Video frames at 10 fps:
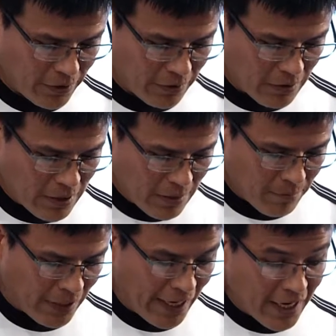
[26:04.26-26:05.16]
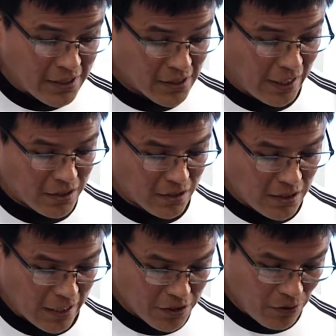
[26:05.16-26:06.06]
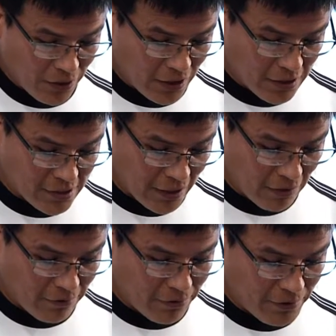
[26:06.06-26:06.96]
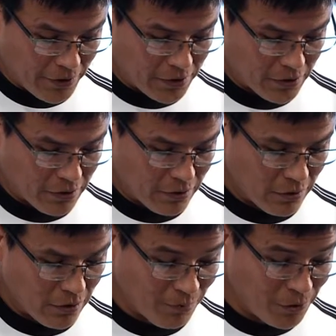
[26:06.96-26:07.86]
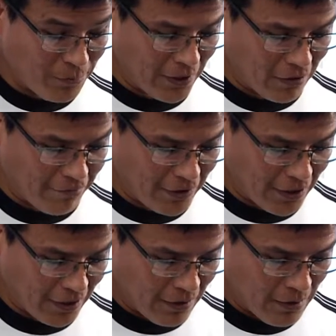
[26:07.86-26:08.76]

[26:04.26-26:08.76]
it. My eyes catch a tattoo on the inside of her wrist, a blue butterfly.